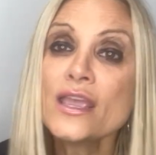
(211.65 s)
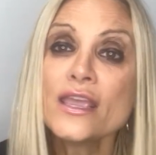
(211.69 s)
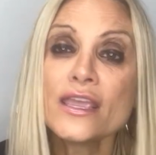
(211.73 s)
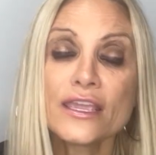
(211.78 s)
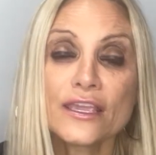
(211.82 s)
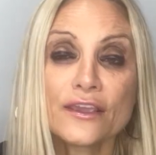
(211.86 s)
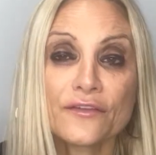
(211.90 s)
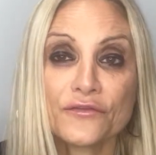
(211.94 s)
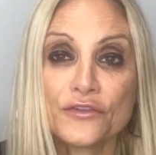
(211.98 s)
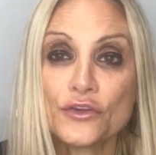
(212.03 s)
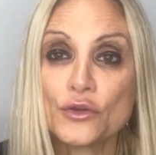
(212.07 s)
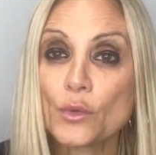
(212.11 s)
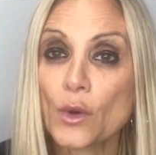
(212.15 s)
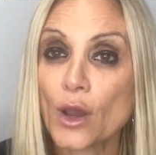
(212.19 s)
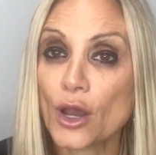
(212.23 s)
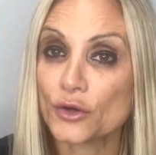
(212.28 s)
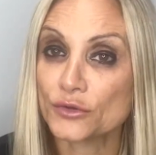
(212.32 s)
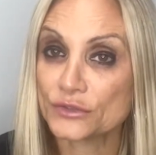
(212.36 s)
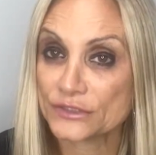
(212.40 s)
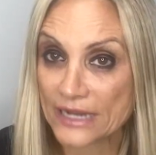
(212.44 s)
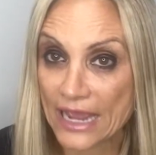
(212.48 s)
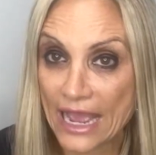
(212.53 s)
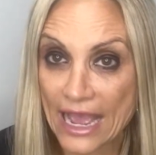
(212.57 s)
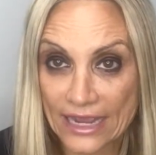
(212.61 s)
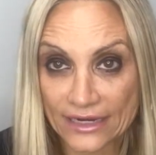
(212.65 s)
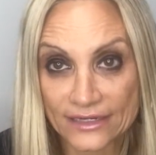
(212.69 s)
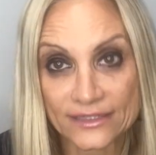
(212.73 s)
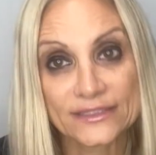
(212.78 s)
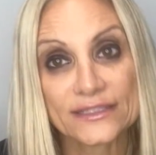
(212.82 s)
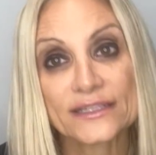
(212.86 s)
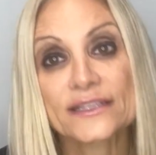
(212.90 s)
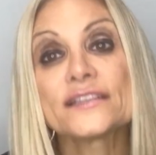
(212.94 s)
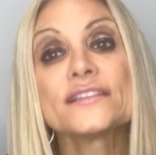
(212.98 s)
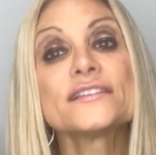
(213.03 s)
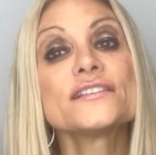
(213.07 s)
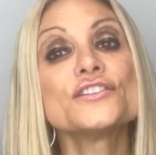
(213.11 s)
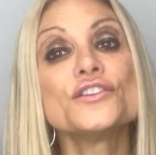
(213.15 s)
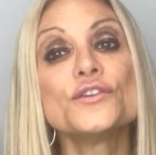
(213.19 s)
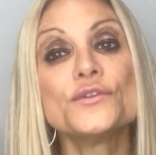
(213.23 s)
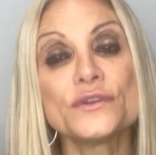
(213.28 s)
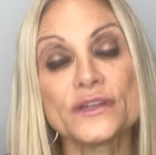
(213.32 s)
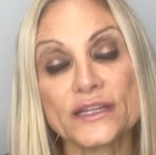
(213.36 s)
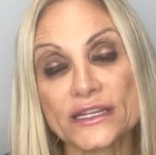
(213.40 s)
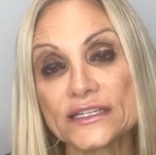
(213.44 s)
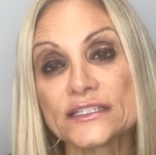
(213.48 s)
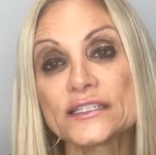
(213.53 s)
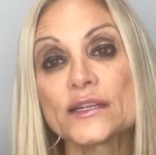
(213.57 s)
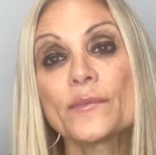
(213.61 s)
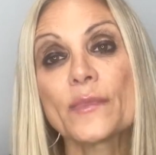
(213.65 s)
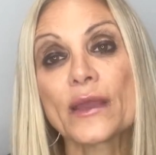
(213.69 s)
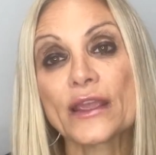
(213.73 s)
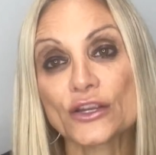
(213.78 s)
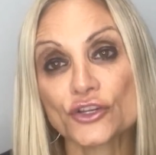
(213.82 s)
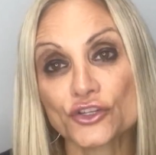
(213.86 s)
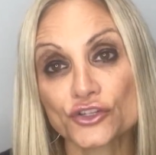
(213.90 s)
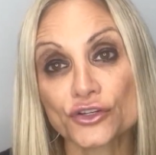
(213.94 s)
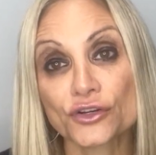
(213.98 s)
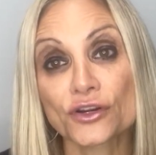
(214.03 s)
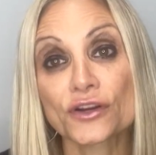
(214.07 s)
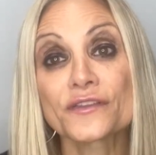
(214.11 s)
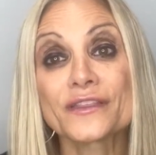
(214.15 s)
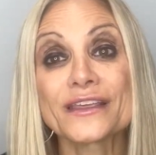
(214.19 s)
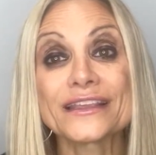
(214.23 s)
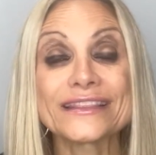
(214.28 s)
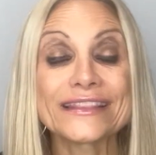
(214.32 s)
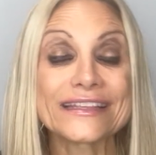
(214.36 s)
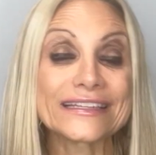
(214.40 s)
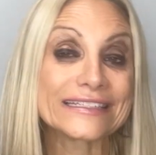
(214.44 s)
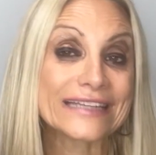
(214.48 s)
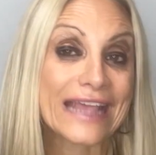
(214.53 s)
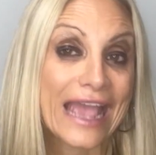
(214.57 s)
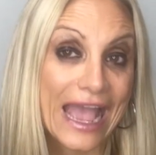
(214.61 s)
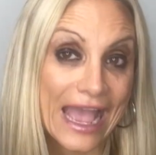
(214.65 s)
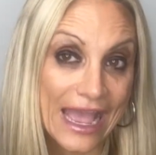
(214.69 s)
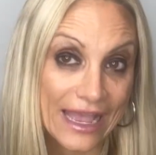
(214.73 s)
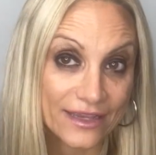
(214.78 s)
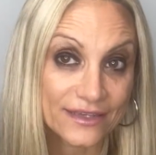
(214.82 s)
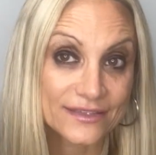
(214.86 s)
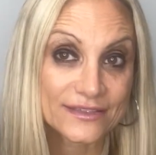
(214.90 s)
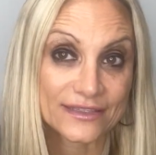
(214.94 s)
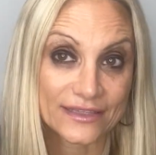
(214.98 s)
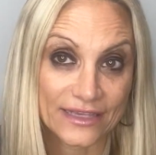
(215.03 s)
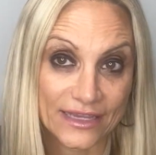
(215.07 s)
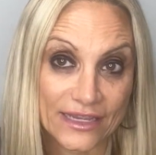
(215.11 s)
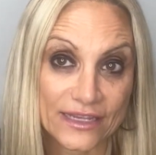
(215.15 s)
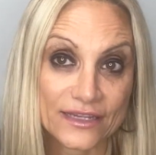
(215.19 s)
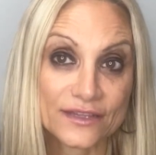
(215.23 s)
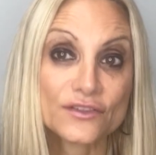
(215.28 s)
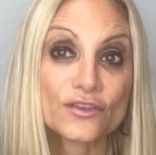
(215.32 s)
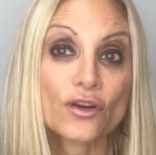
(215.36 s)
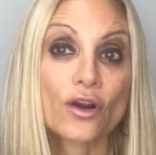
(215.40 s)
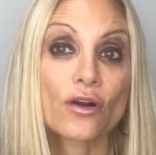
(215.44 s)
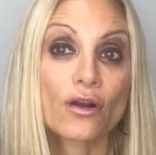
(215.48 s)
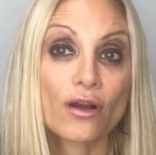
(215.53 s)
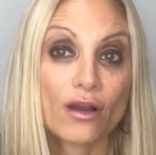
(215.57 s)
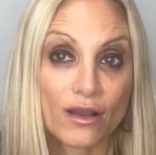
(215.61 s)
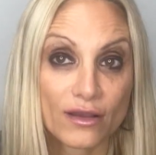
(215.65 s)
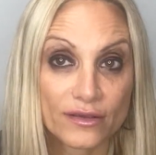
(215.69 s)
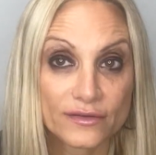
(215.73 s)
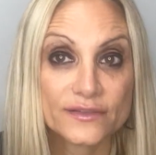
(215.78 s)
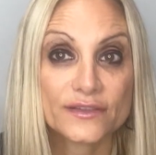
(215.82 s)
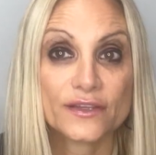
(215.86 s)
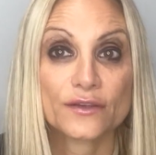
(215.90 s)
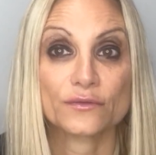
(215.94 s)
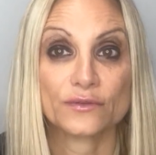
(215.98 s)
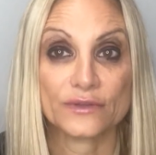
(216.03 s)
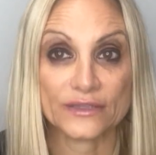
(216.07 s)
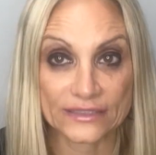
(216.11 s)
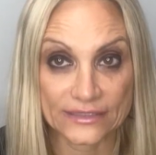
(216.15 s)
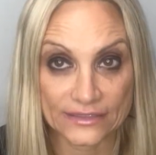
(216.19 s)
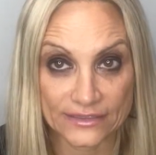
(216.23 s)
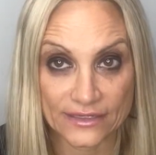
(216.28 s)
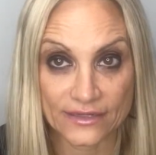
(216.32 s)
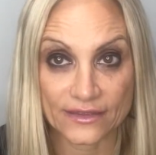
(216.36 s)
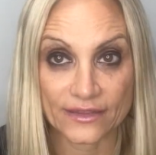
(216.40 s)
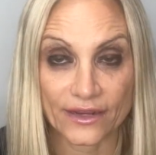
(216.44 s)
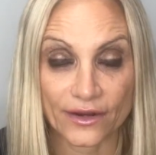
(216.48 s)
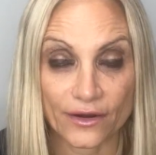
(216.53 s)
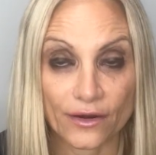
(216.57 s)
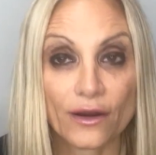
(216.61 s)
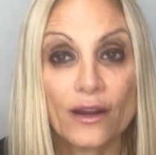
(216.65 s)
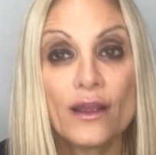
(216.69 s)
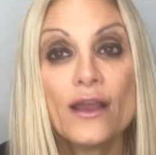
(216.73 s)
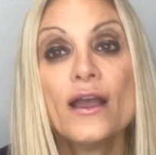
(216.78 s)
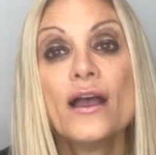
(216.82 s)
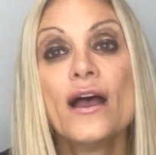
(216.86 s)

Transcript: If you owe taxes, you need to make sure that the tax liens are also listed there.